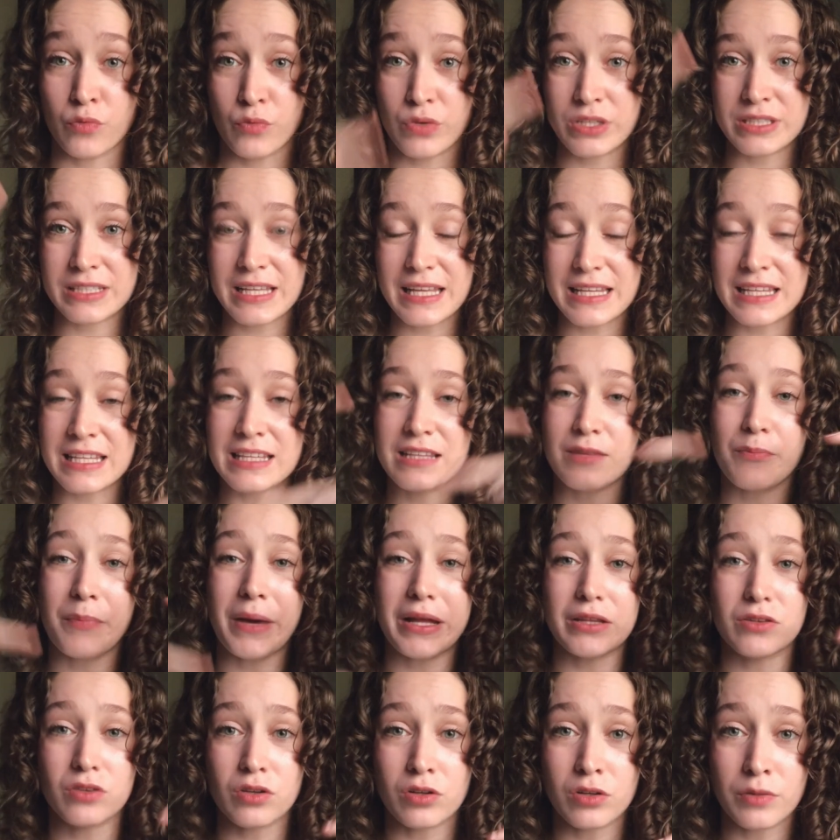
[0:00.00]
We said in the
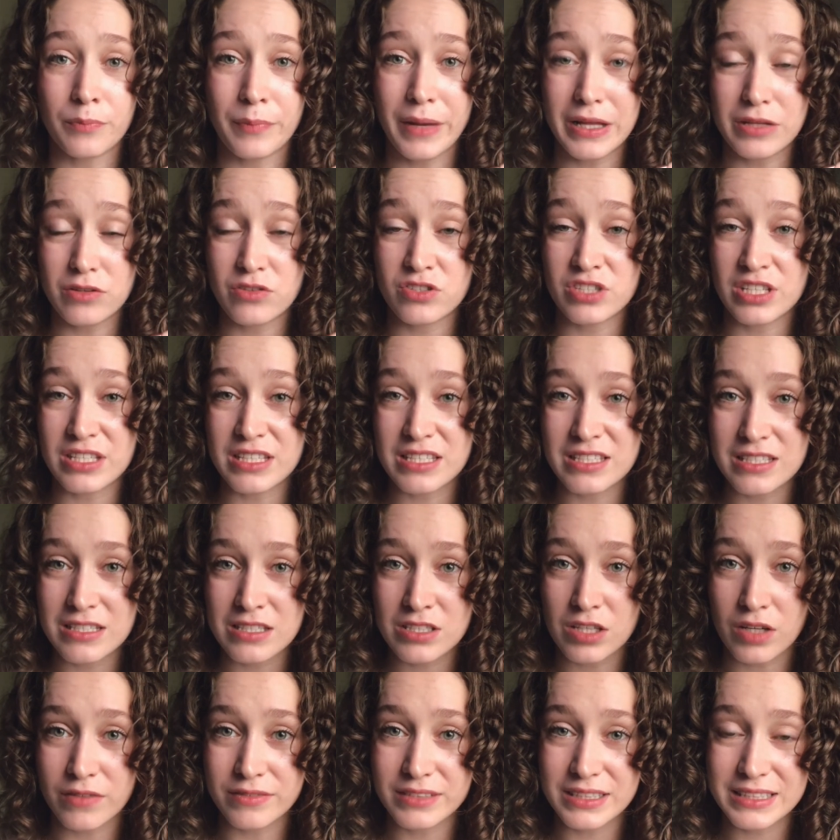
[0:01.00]
pathogenesis
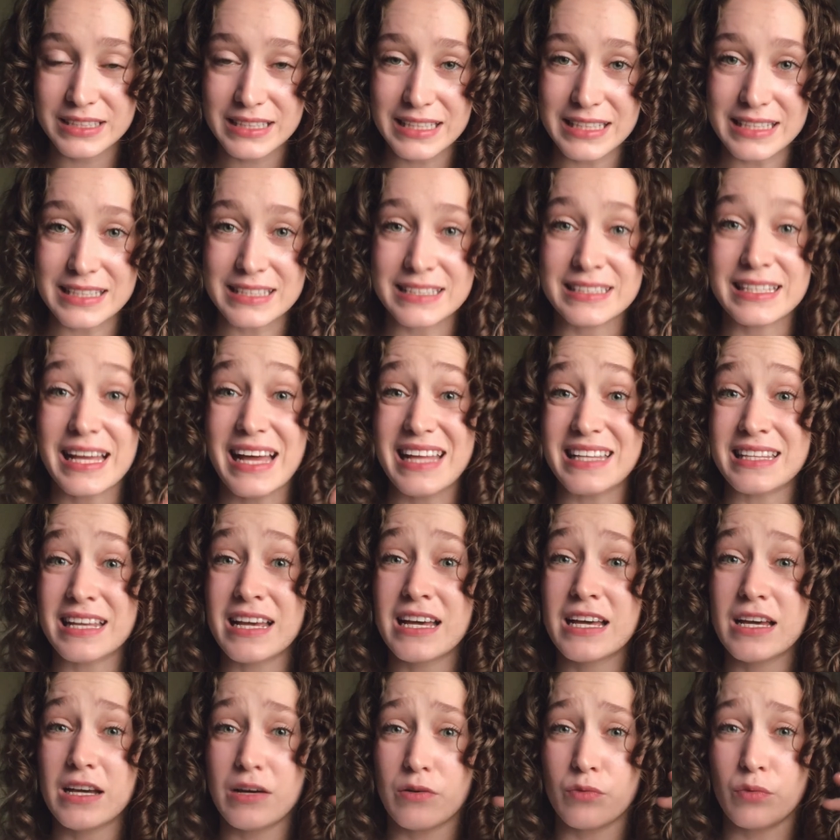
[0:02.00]
of disease that
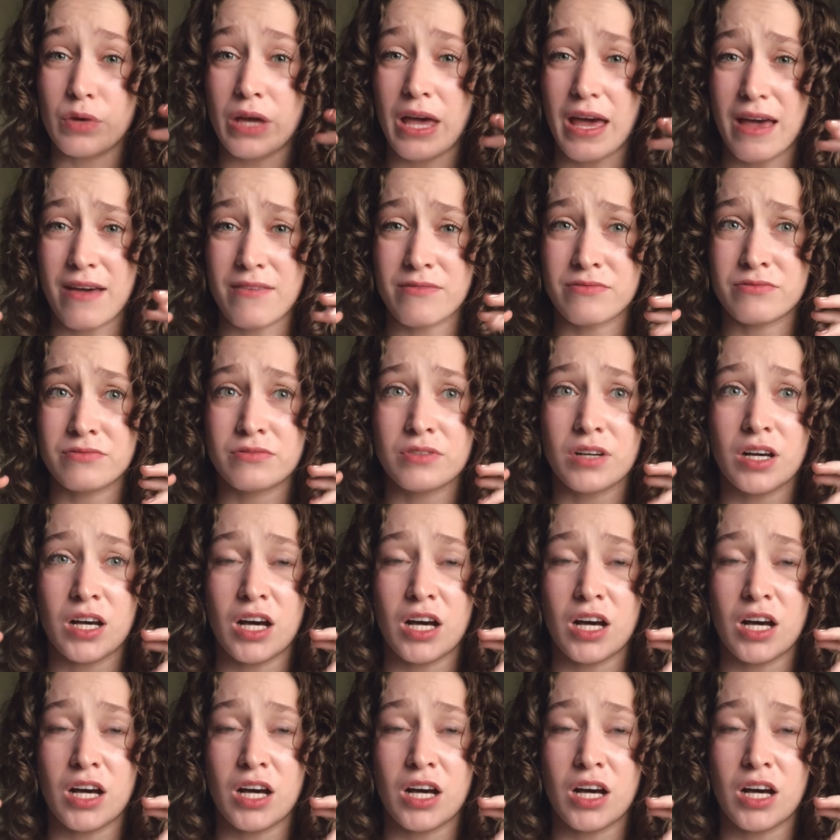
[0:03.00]
we have